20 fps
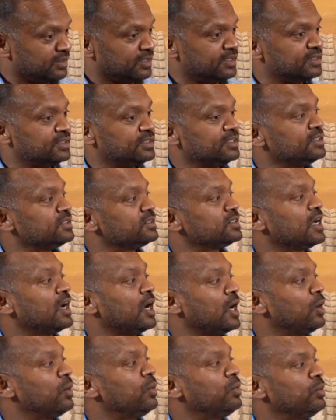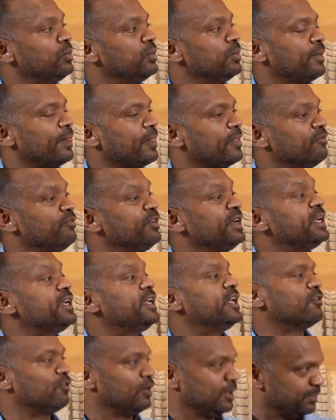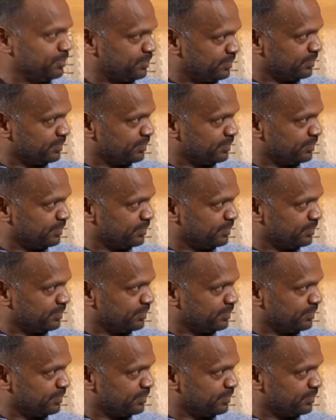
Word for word: This is how we develop